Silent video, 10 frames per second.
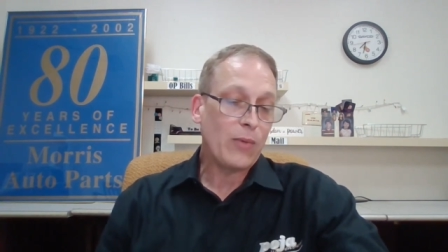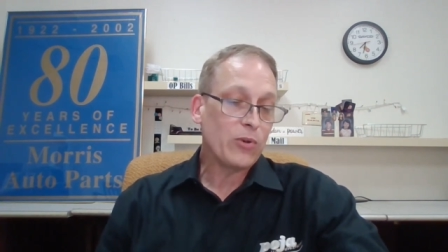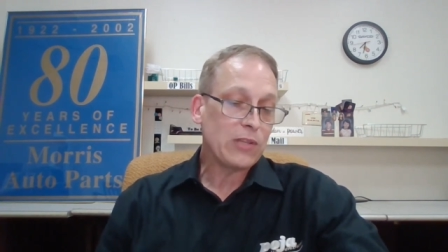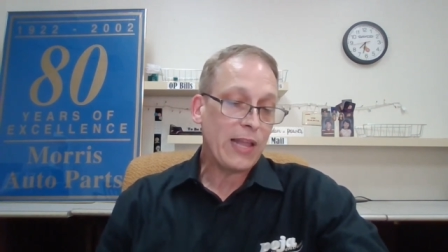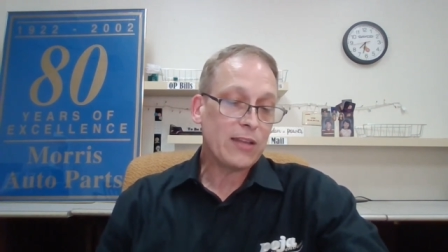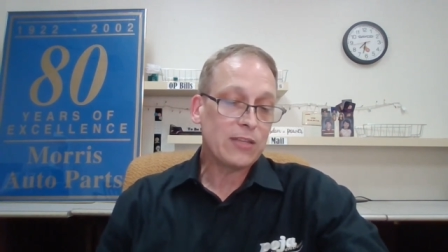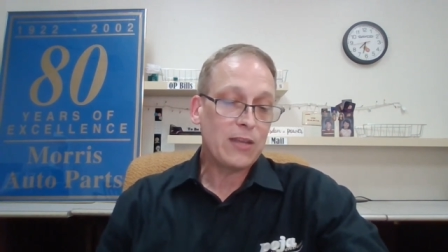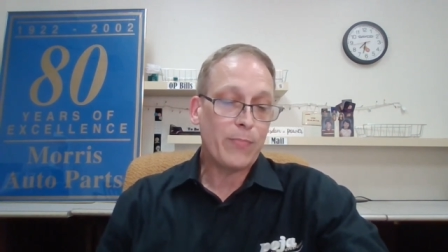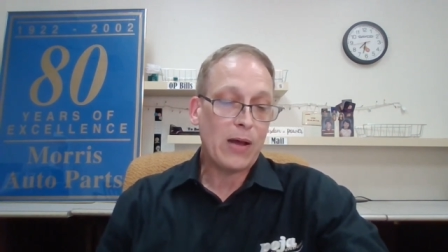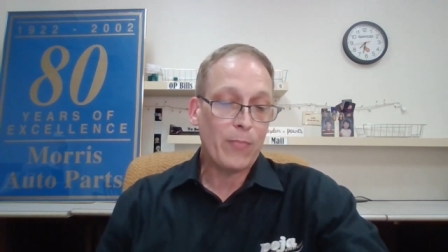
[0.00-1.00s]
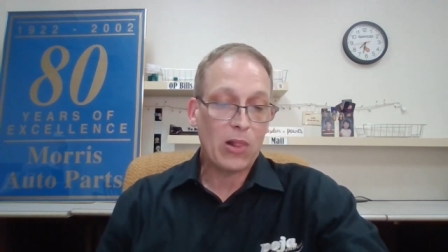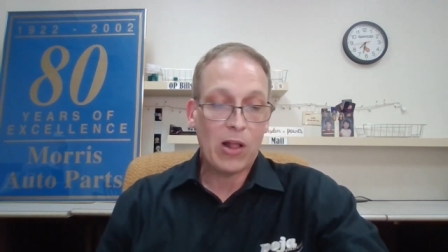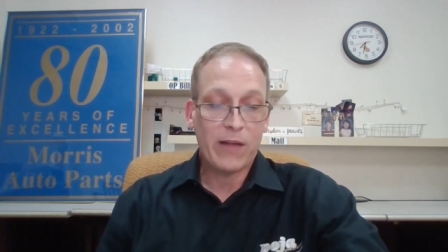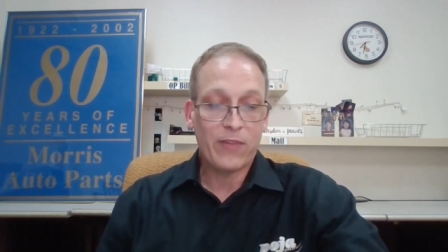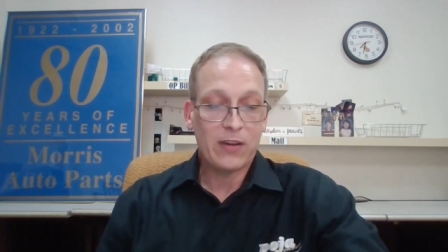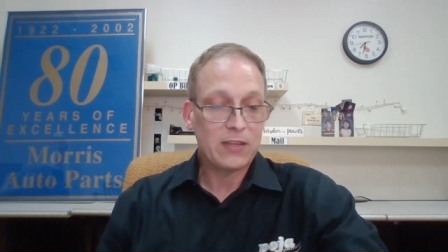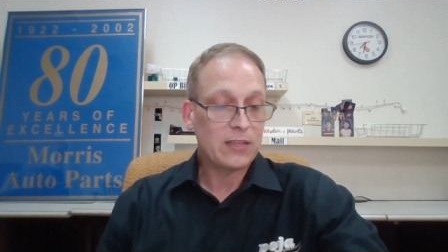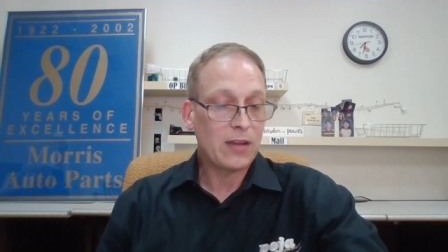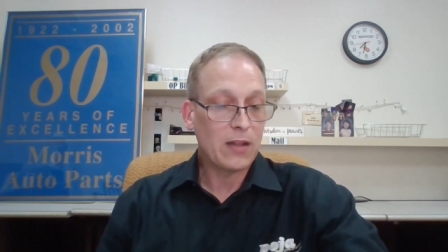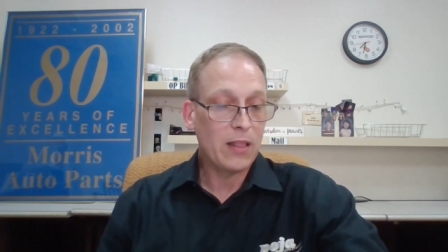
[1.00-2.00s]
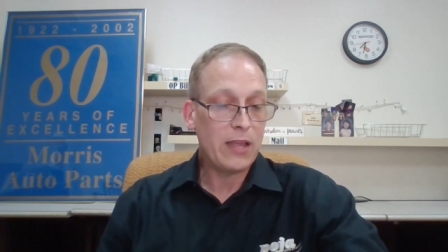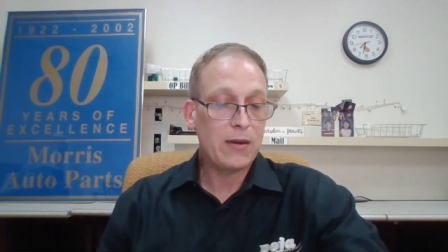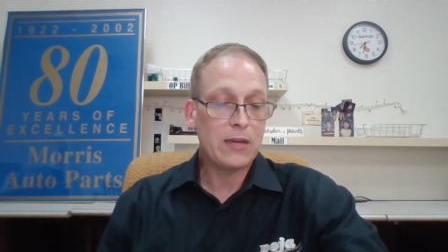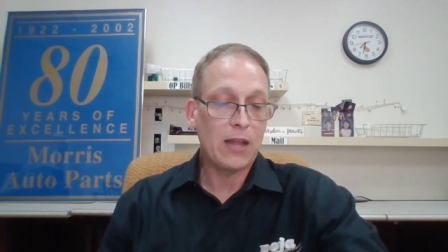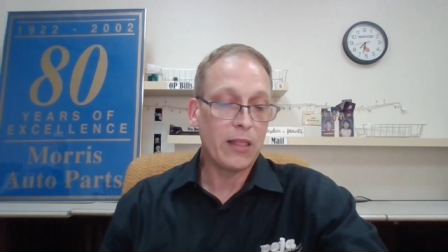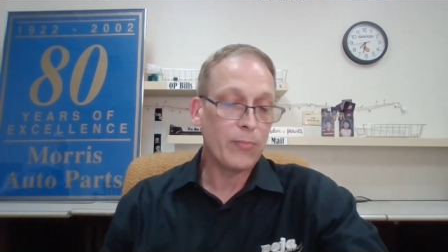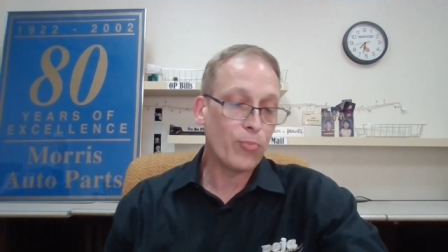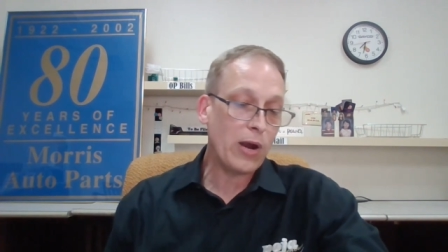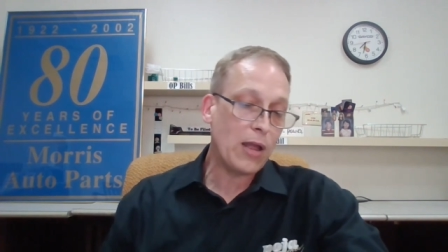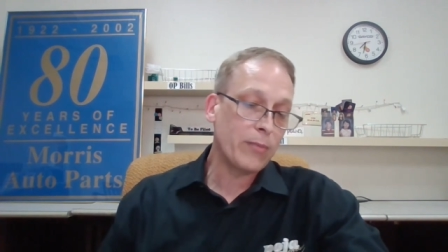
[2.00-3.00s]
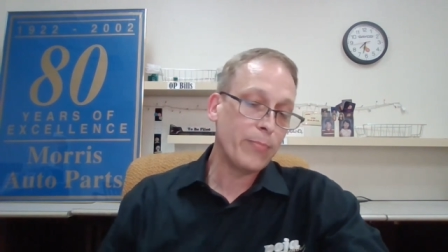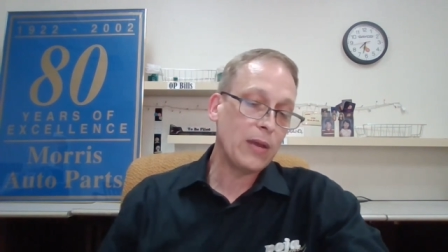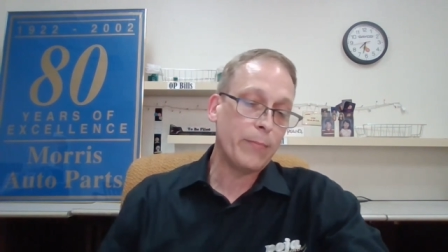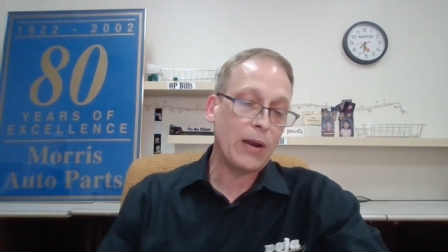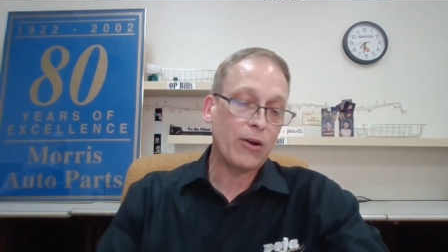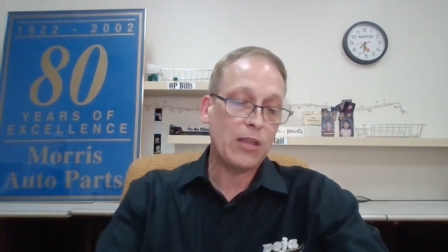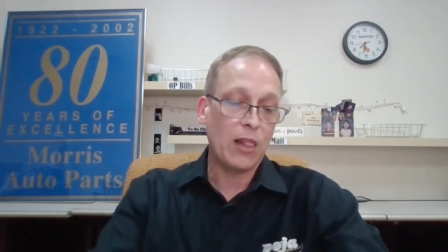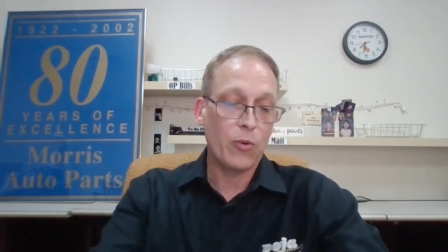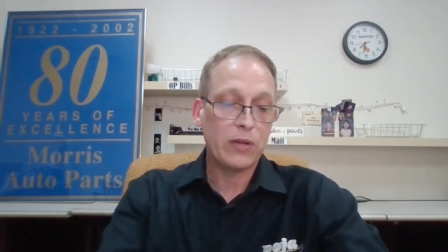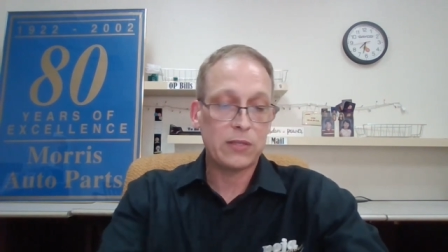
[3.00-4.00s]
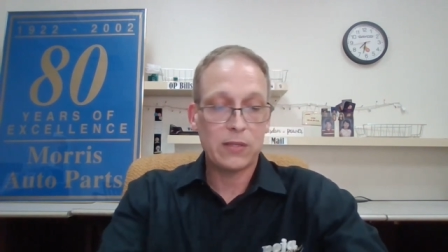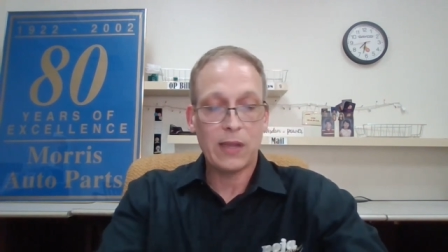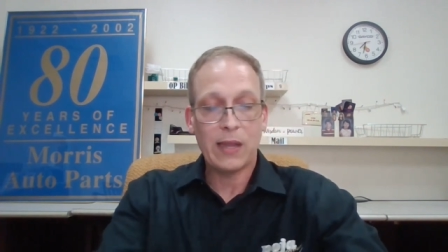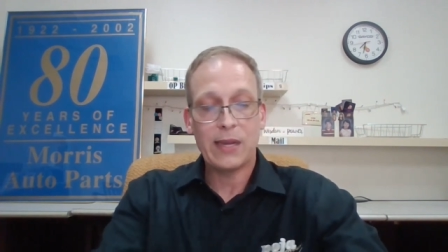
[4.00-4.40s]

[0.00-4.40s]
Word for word: Bob Wasilowski, Bob McLaughlin and his son Glenn, Elliot Brown, Ben and Barry Yellowitz,